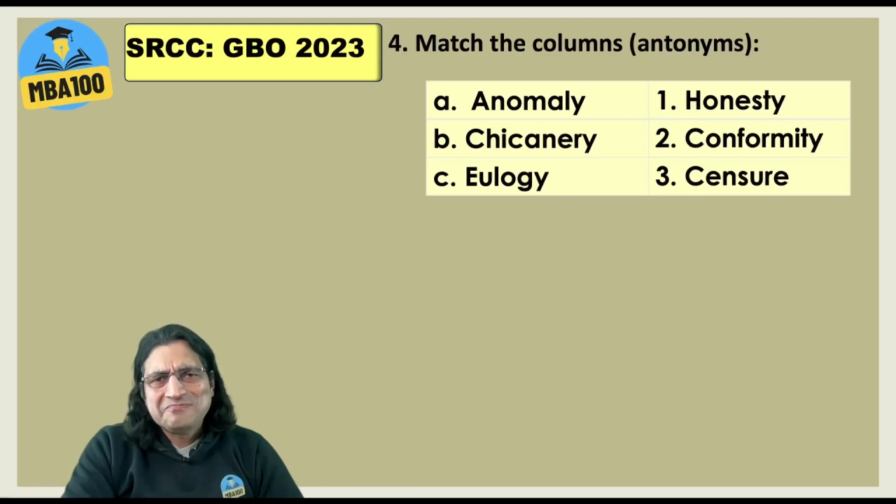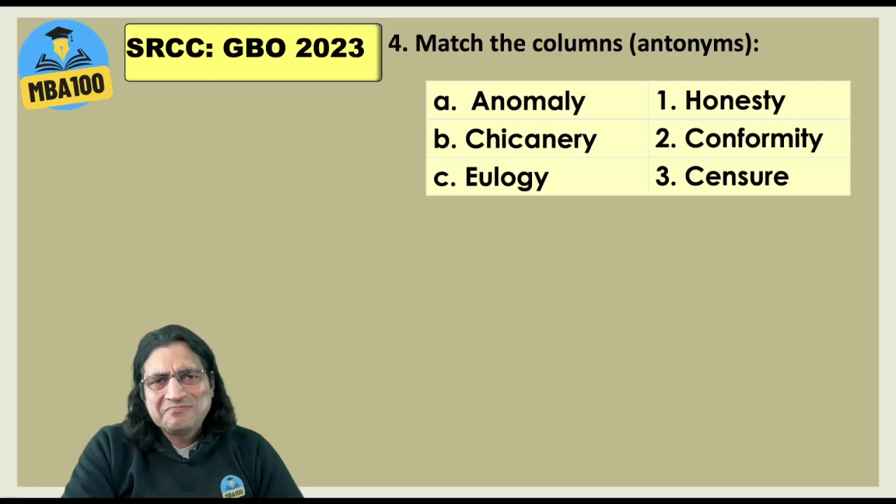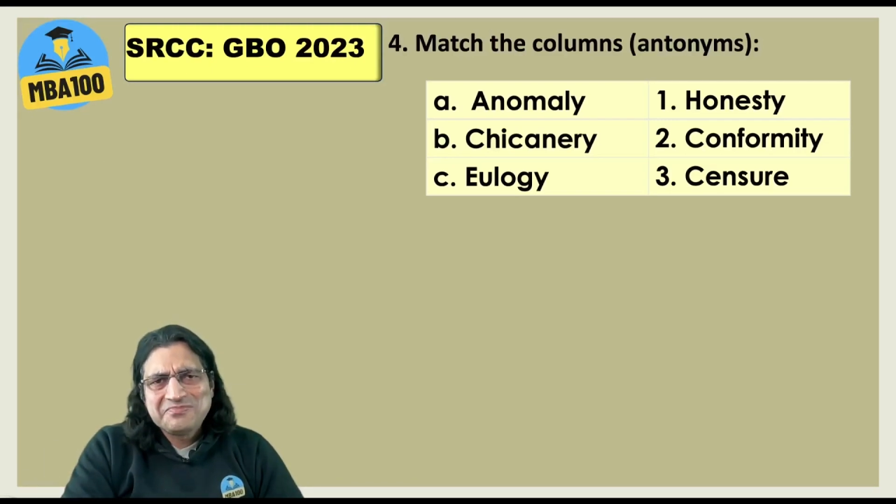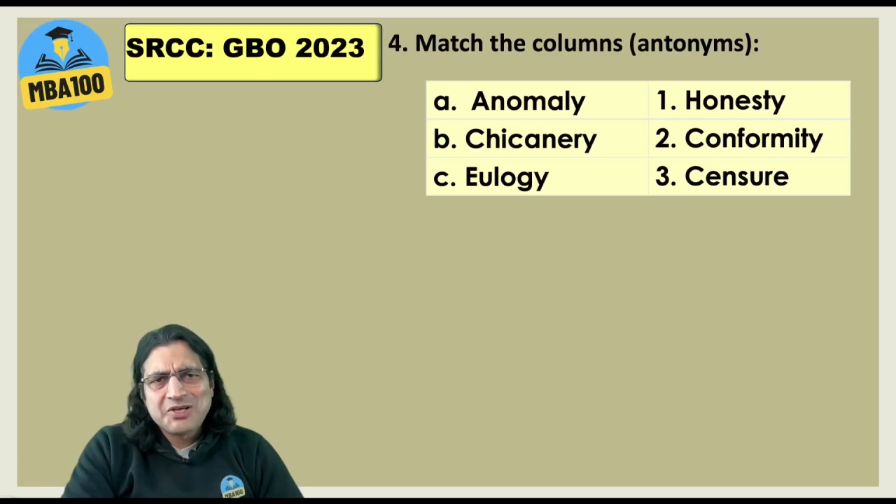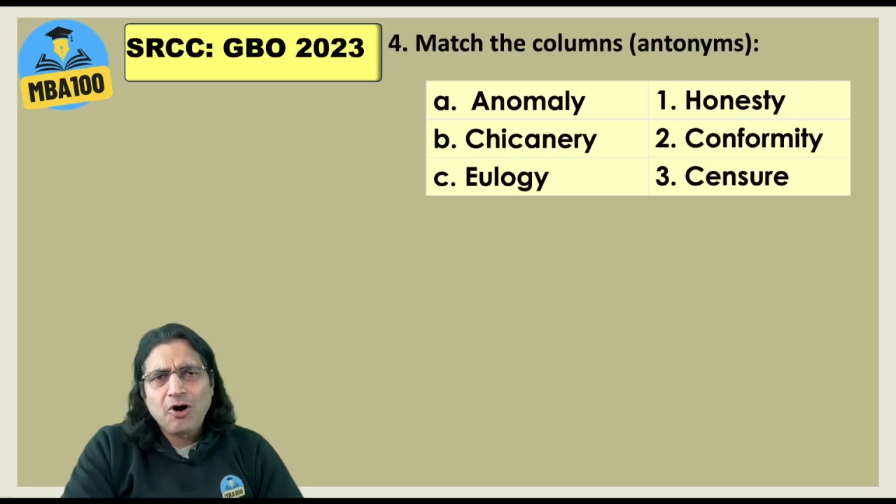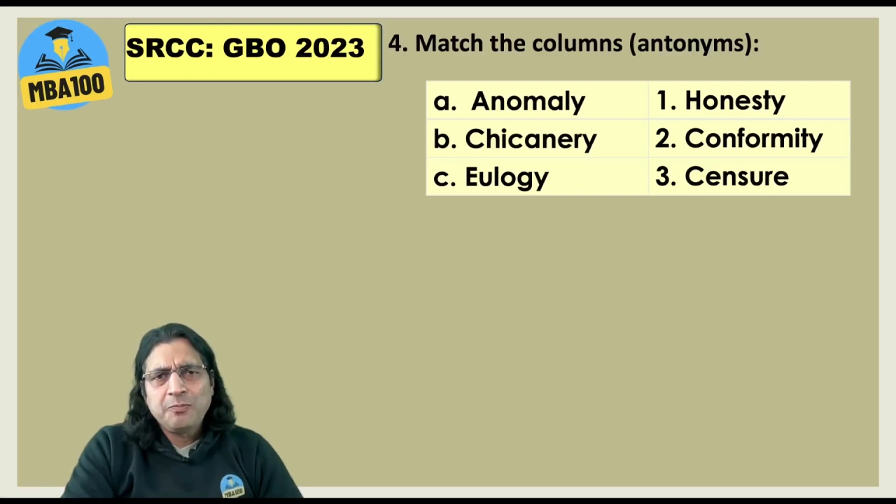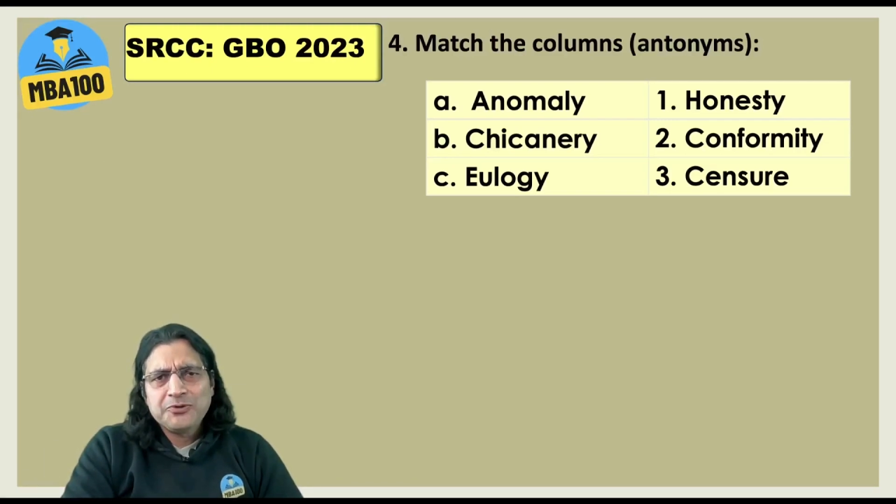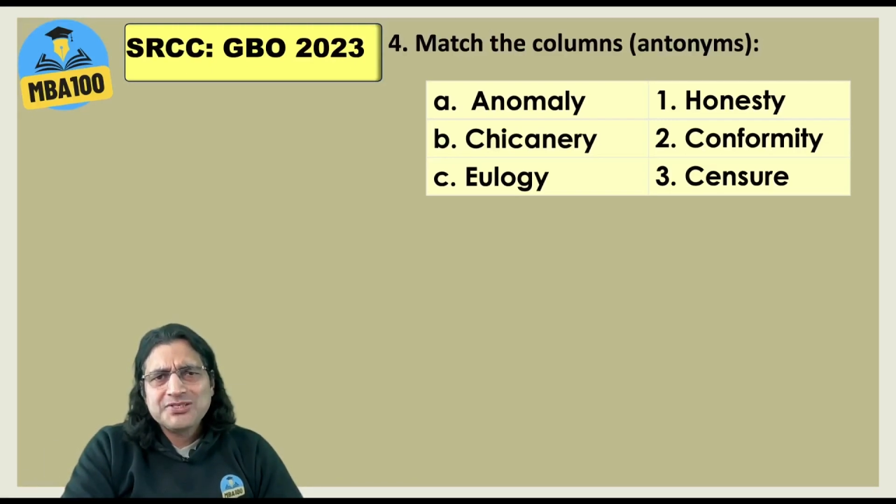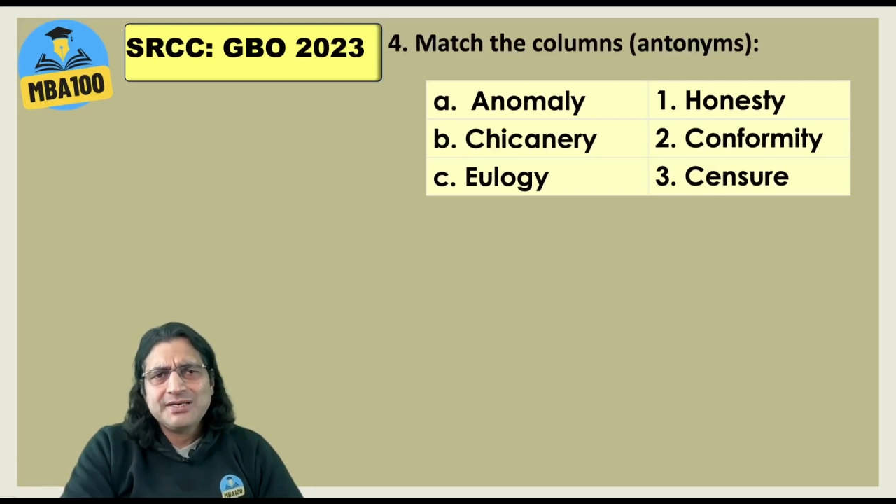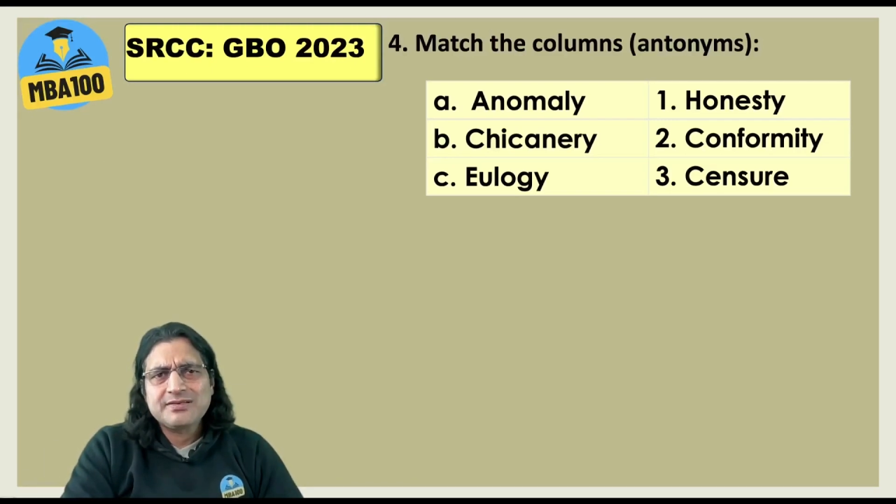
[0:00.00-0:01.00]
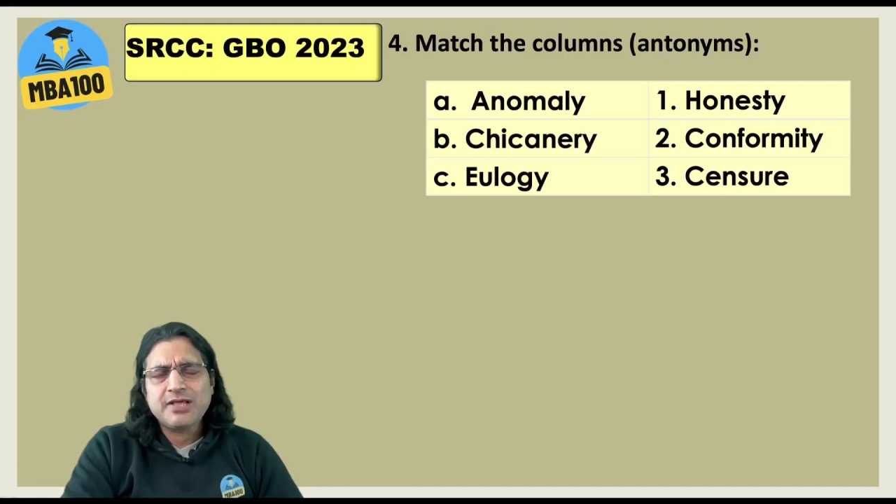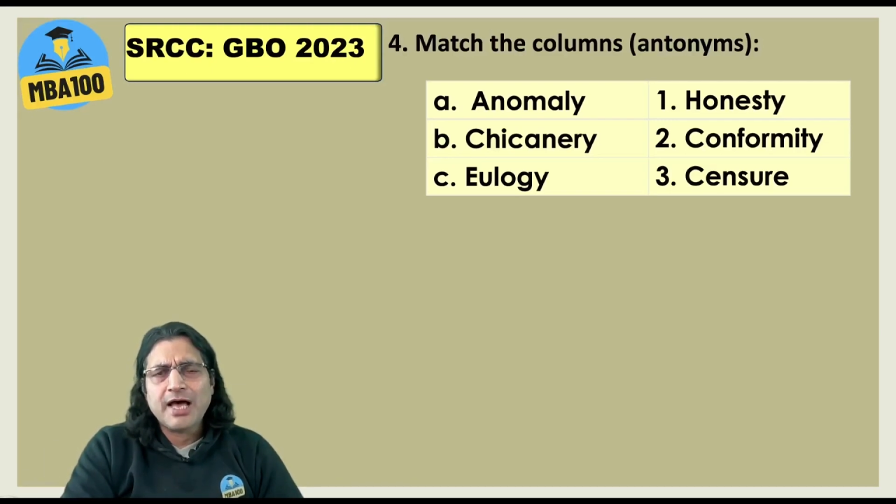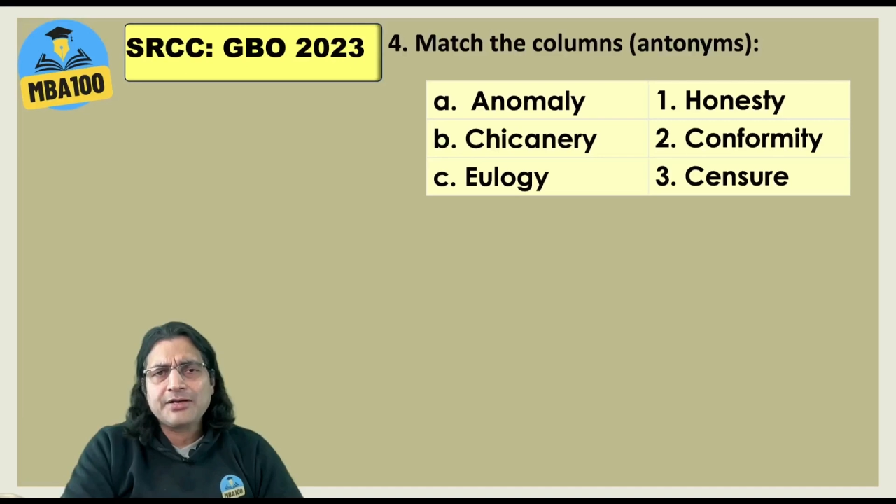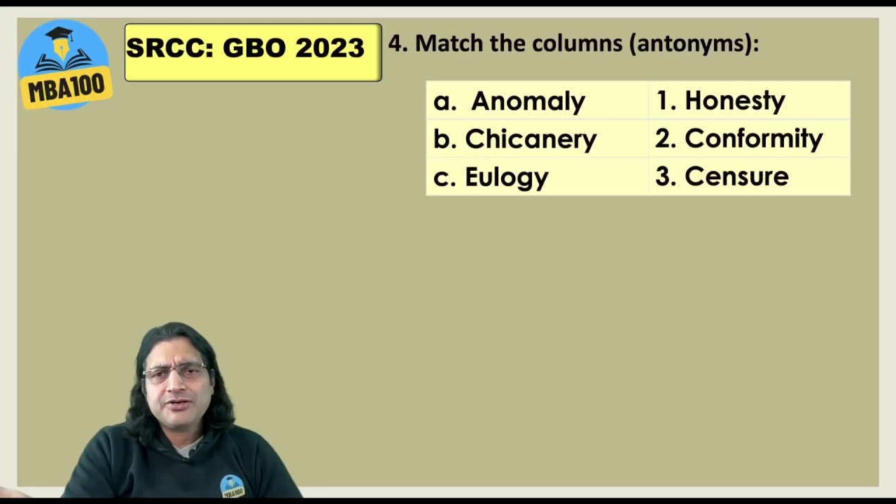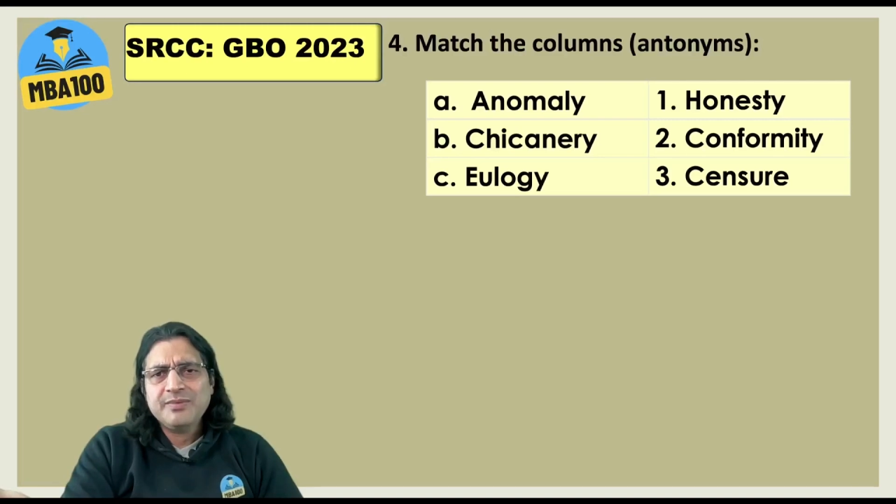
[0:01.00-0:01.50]
The opposite, the
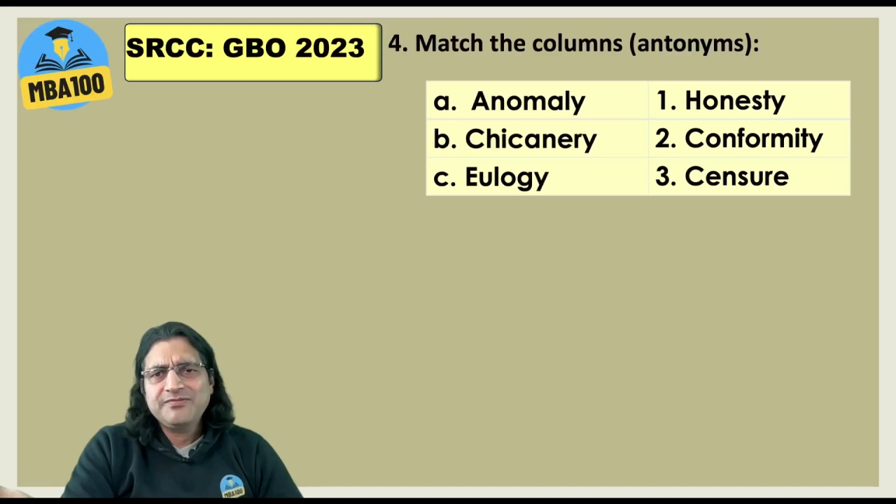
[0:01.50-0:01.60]
antonym